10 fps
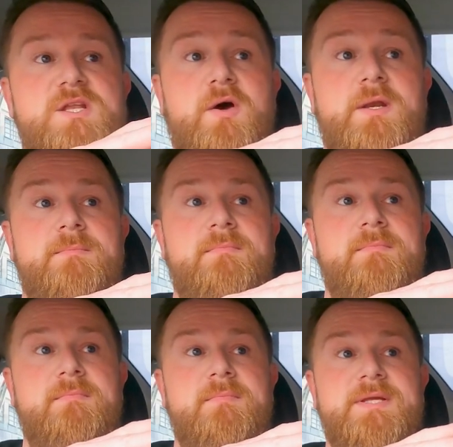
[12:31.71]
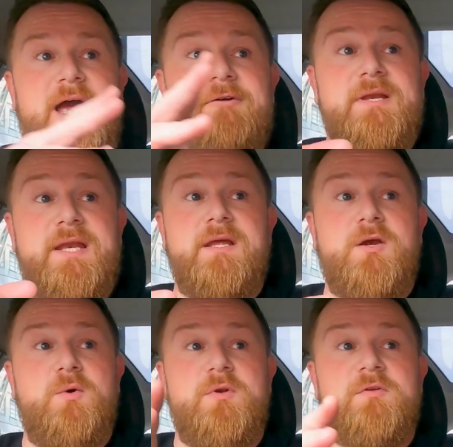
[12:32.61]
Lynam Gary
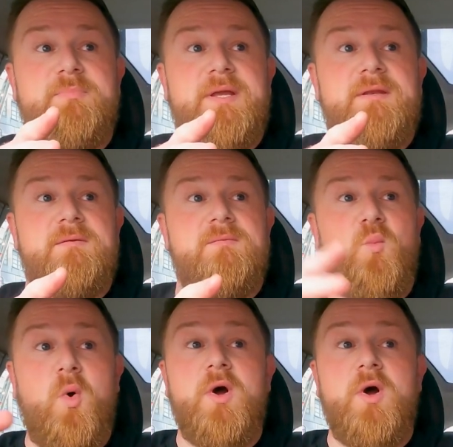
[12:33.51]
Lineker would have been yeah.